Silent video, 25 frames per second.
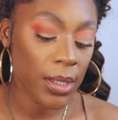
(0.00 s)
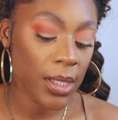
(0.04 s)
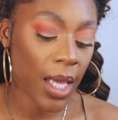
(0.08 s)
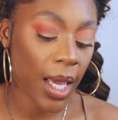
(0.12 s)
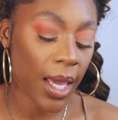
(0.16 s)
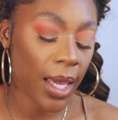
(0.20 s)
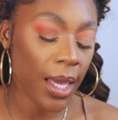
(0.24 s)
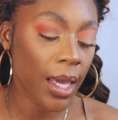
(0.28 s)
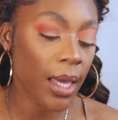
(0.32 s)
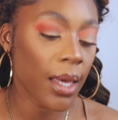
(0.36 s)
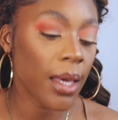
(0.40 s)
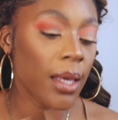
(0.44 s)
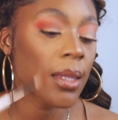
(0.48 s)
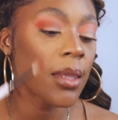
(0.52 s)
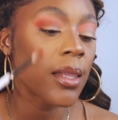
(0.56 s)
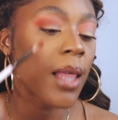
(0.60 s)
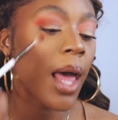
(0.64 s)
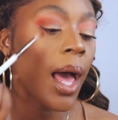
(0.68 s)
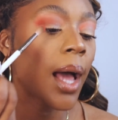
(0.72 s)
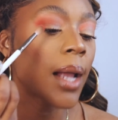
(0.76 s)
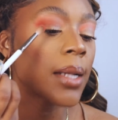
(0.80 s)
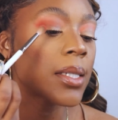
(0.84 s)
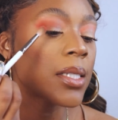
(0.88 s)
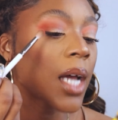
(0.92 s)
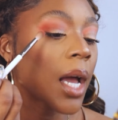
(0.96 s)
taking
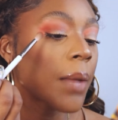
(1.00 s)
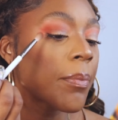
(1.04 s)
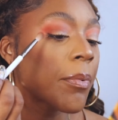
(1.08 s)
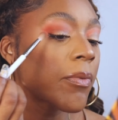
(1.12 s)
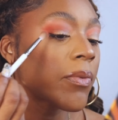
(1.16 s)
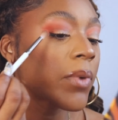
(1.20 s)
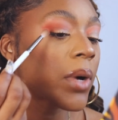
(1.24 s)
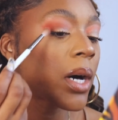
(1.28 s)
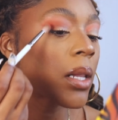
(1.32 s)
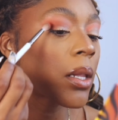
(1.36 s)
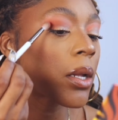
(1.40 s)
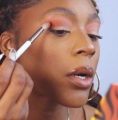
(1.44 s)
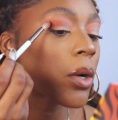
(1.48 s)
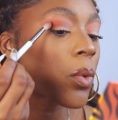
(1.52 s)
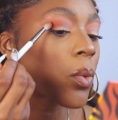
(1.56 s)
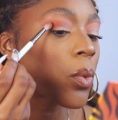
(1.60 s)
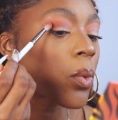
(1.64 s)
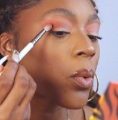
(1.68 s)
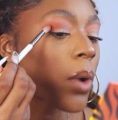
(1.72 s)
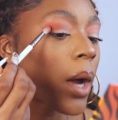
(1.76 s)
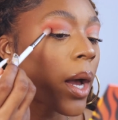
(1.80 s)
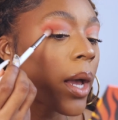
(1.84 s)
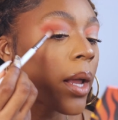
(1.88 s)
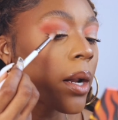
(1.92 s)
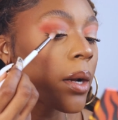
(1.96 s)
that type of color
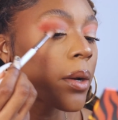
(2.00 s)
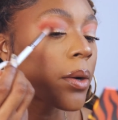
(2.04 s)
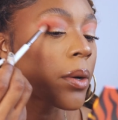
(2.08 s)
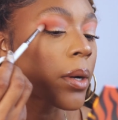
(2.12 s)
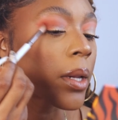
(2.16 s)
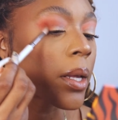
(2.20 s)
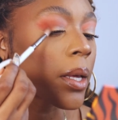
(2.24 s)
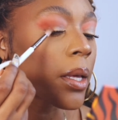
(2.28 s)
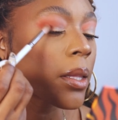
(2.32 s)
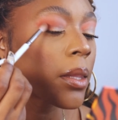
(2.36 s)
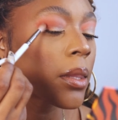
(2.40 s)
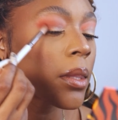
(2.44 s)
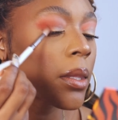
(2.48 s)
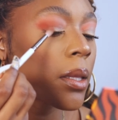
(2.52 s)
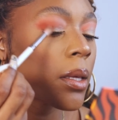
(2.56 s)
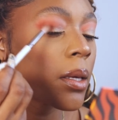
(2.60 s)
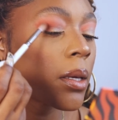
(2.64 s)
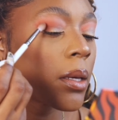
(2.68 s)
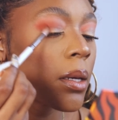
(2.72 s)
right underneath.